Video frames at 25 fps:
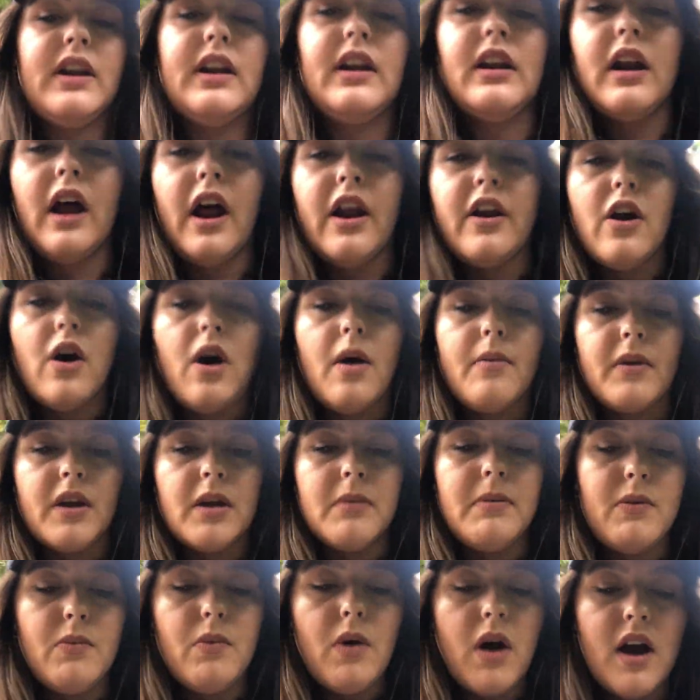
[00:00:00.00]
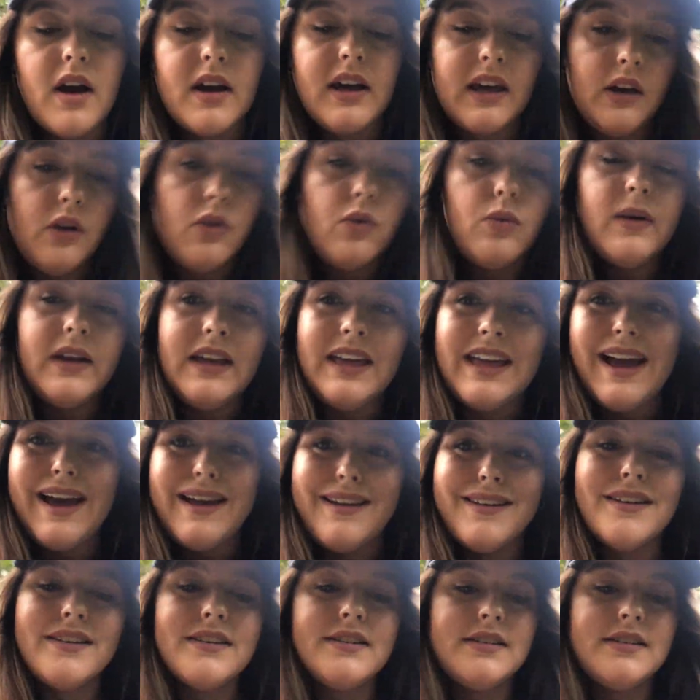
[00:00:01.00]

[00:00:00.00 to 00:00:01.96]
and I know I'm gonna be working all weekend.